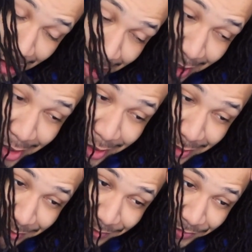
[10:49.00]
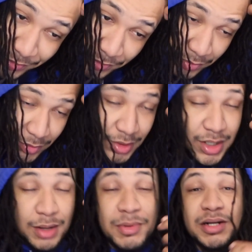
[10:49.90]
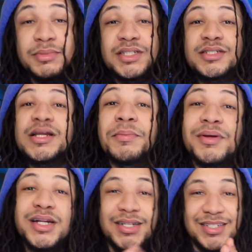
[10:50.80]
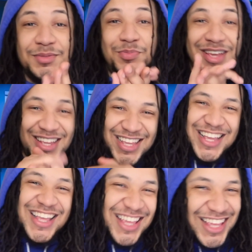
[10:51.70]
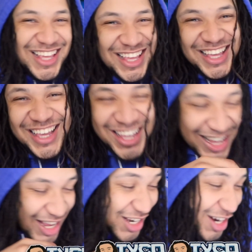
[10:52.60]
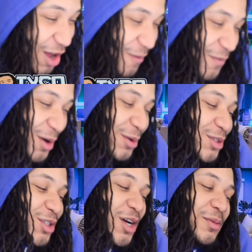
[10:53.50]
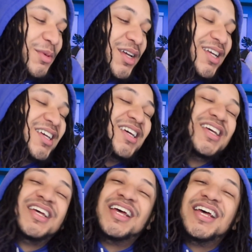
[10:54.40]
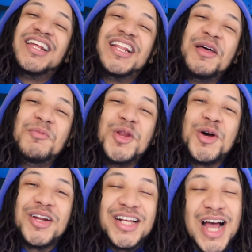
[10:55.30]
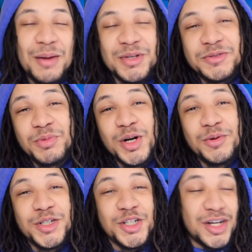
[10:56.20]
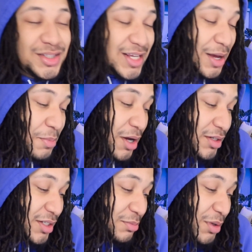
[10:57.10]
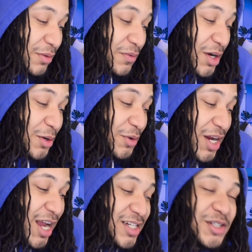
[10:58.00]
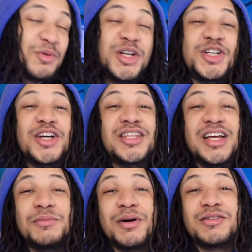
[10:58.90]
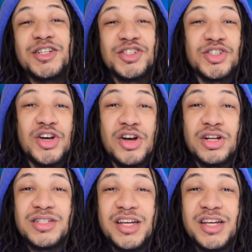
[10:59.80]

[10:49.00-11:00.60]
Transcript: Yeah. I'm about to be sipping in this bitch. Y'all fuck with y'all, man. Let me know in the comments, bro, what y'all think about this motherfucking reaction. What did y'all think about this song?